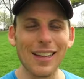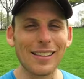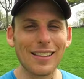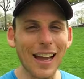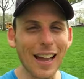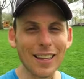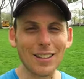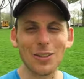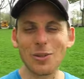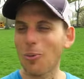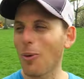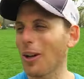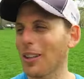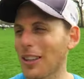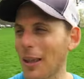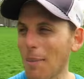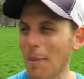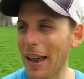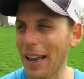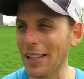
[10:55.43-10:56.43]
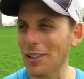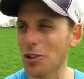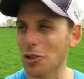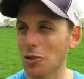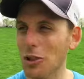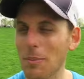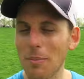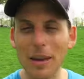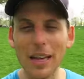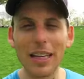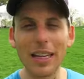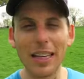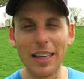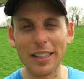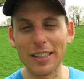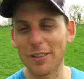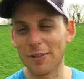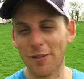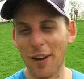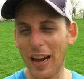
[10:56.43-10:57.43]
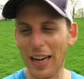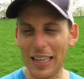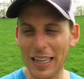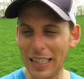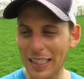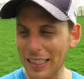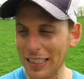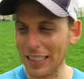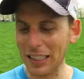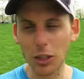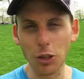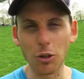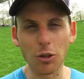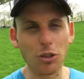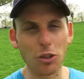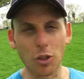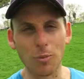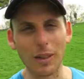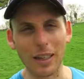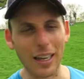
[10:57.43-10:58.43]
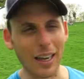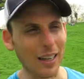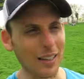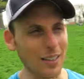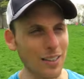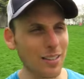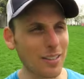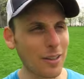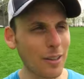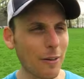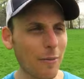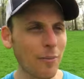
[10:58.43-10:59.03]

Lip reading: That's what the mainstream media is fighting YouTube against.